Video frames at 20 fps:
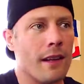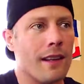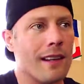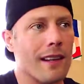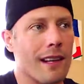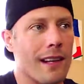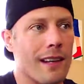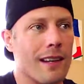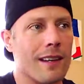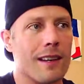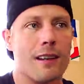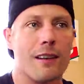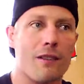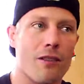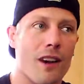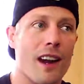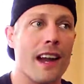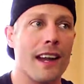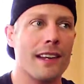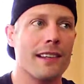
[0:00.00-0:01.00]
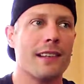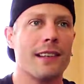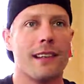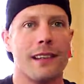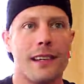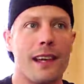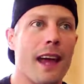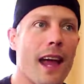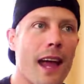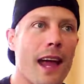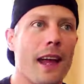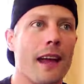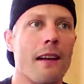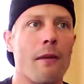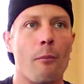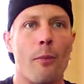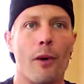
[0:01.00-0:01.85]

Like, great, yay,